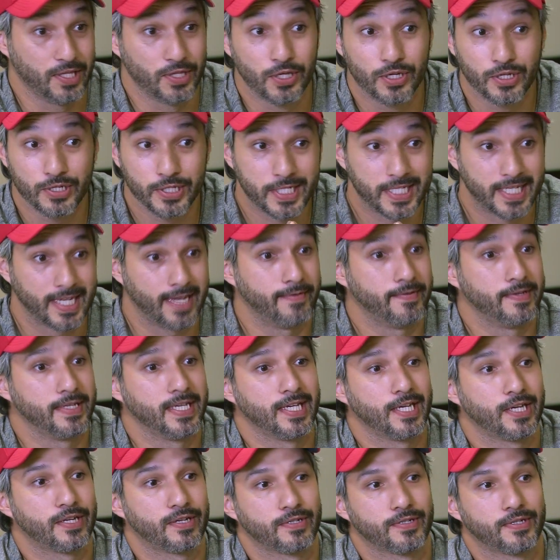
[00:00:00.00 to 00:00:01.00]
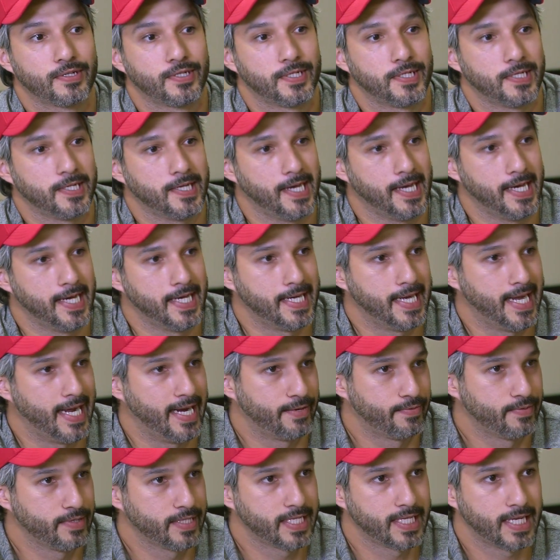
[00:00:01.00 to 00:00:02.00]
in those 7 years, and
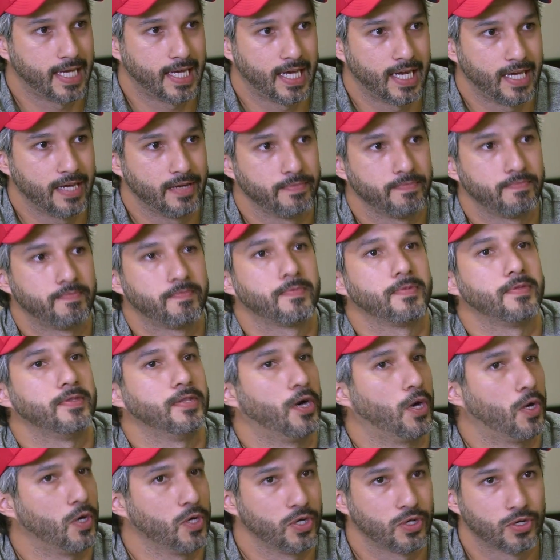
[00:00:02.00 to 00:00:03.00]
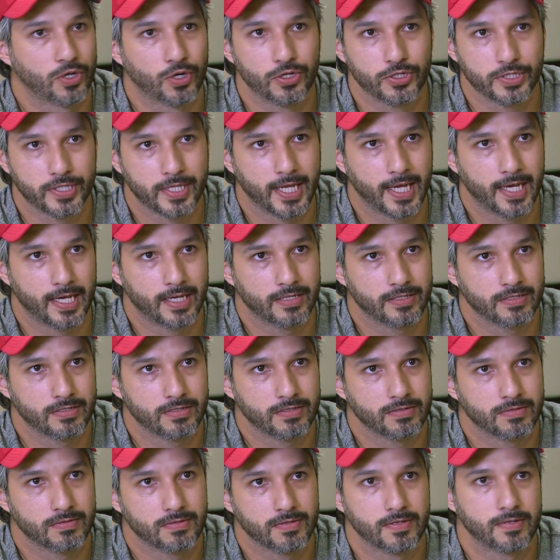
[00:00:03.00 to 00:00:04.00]
every time the oil goes down,
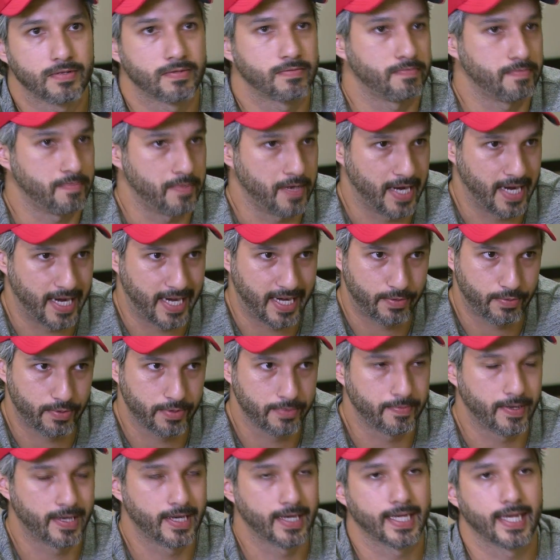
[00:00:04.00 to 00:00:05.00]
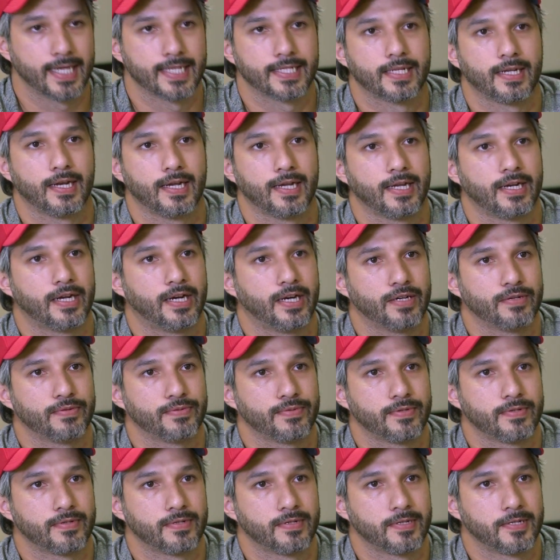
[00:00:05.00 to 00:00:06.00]
everybody gets laid off.
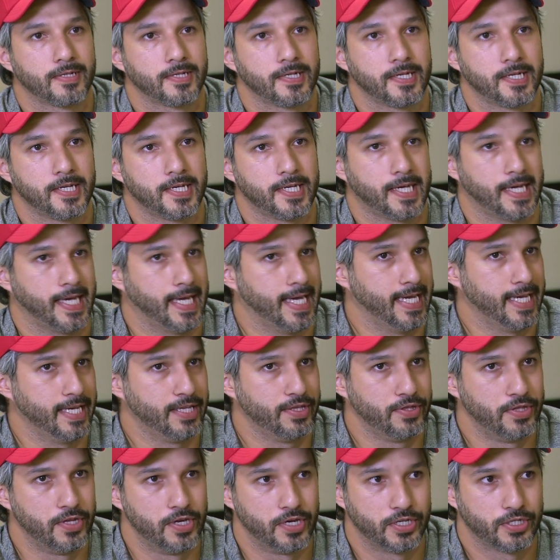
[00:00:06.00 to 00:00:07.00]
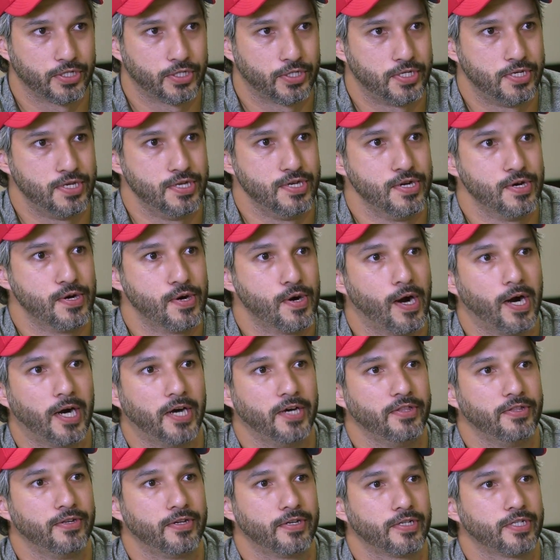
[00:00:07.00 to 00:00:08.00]
And there's no
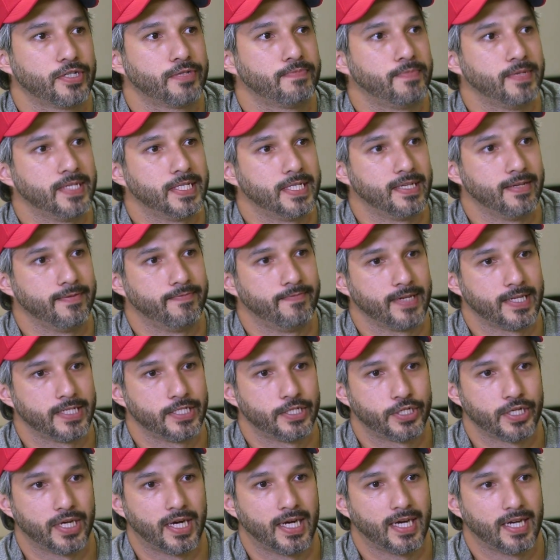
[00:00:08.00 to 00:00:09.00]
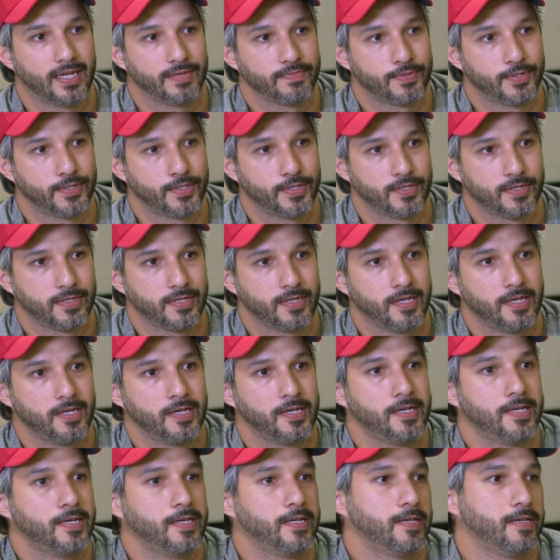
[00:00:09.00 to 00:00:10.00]
other specific jobs
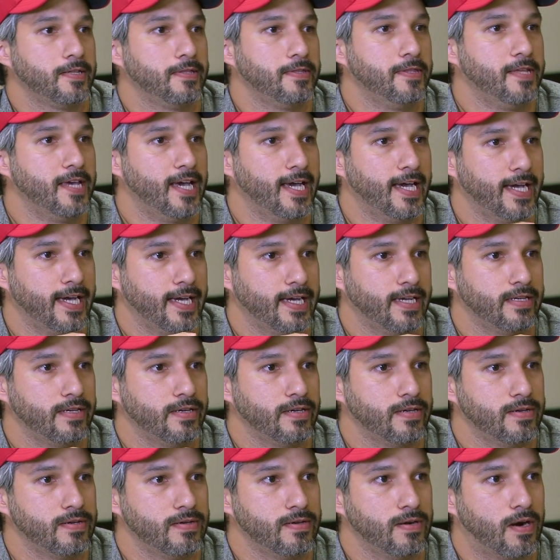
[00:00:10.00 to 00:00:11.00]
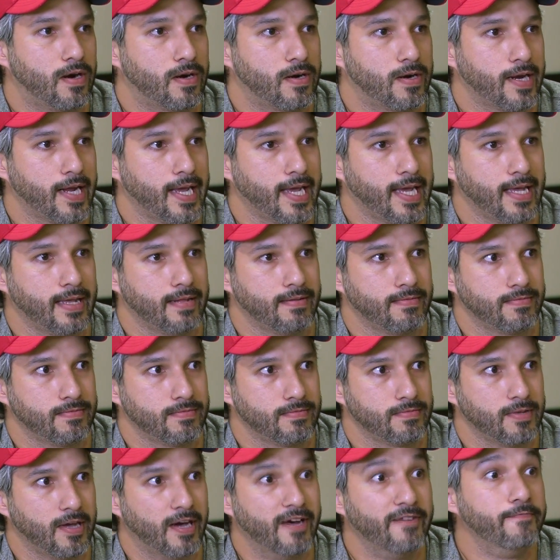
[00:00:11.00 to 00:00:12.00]
that are
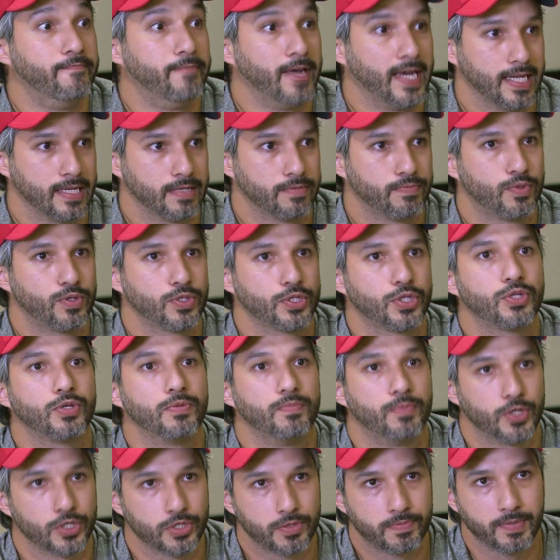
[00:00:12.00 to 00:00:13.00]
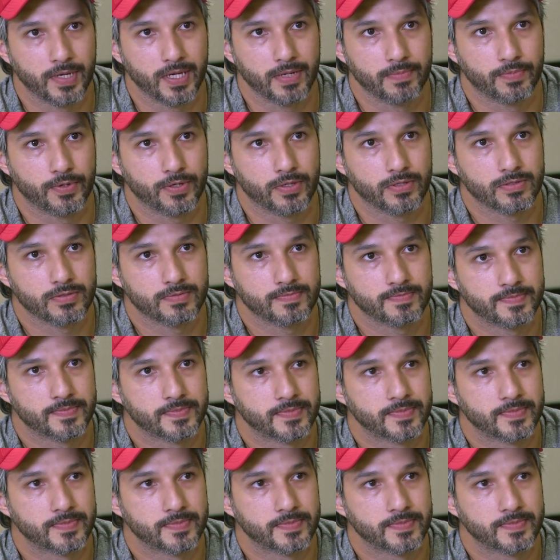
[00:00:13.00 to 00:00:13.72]
available to most people.